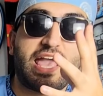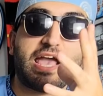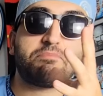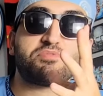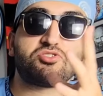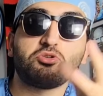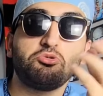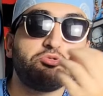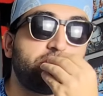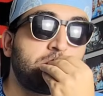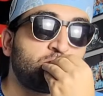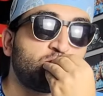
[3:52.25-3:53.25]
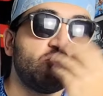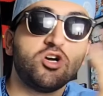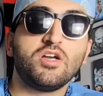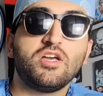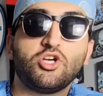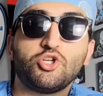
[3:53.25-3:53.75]
absolutely
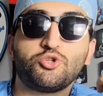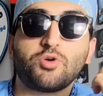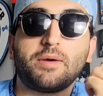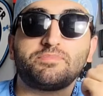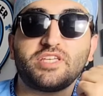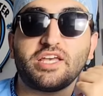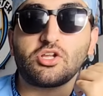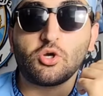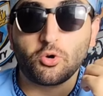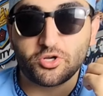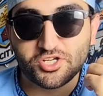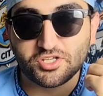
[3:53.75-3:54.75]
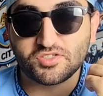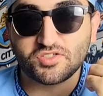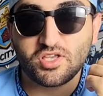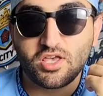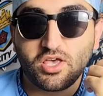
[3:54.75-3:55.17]
drop-dead gorgeous?